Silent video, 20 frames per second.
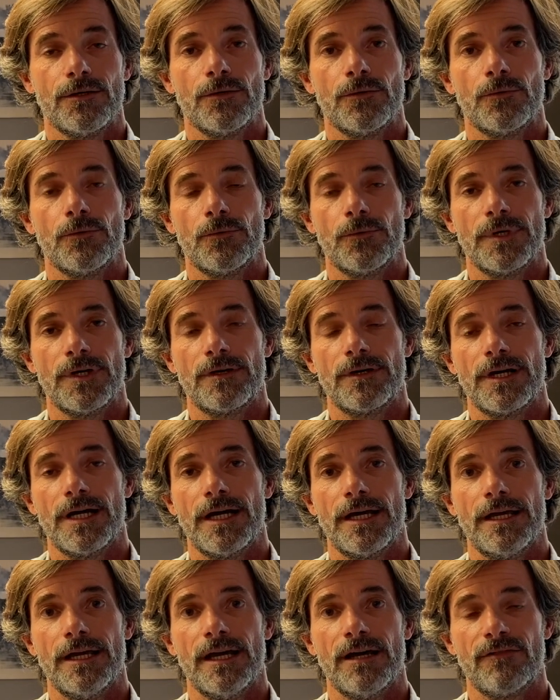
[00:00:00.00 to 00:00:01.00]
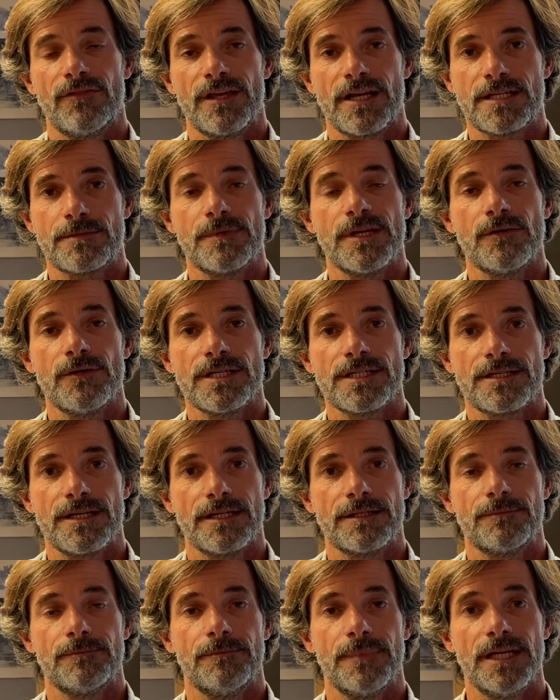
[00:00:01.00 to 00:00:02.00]
where I have experienced
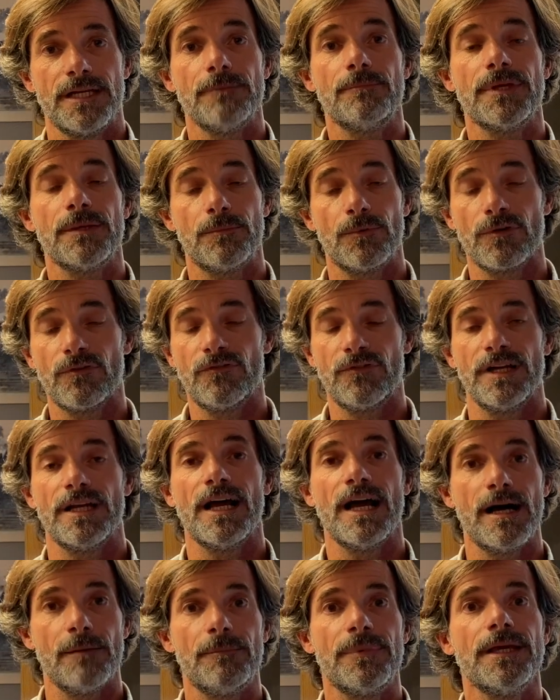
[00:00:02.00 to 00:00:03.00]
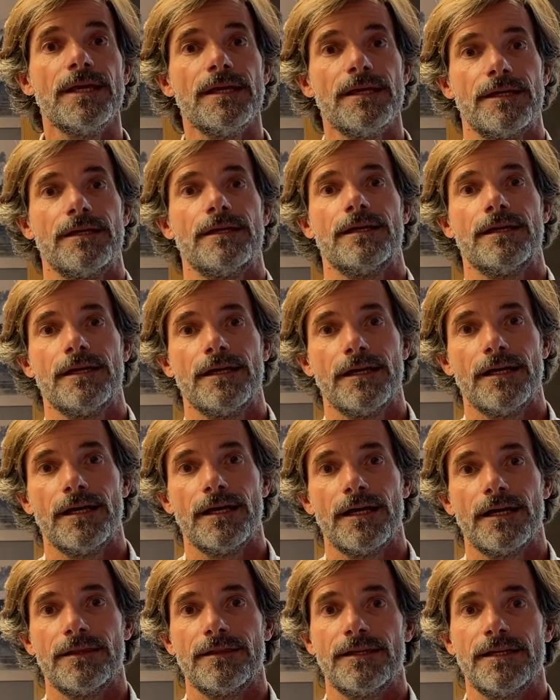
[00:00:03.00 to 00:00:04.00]
that many people feel happy
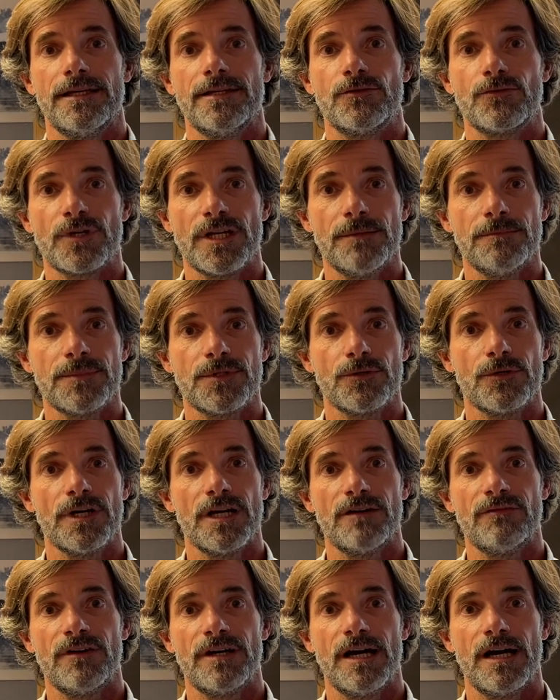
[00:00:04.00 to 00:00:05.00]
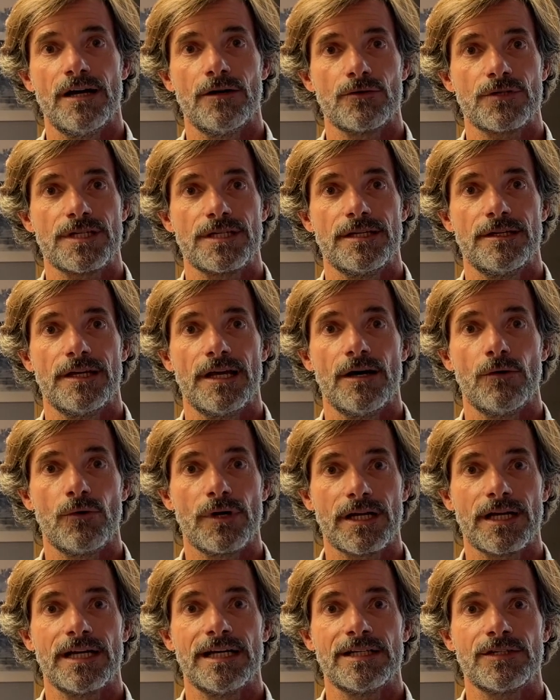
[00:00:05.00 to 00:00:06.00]
and they dream to have a house in
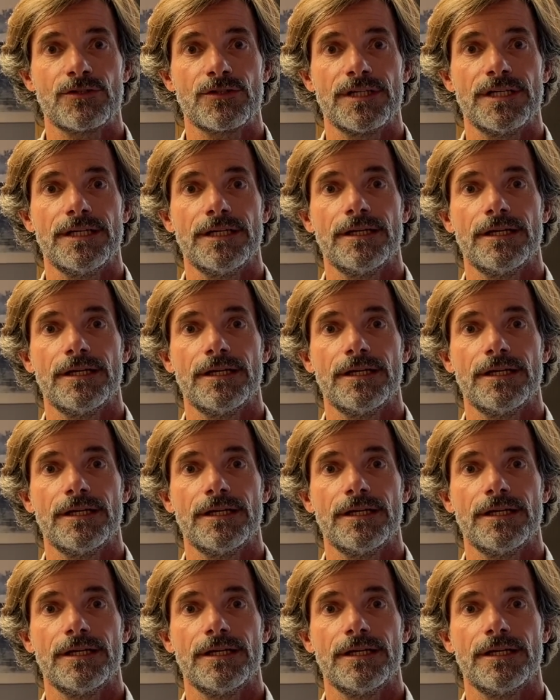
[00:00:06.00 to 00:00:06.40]
our country.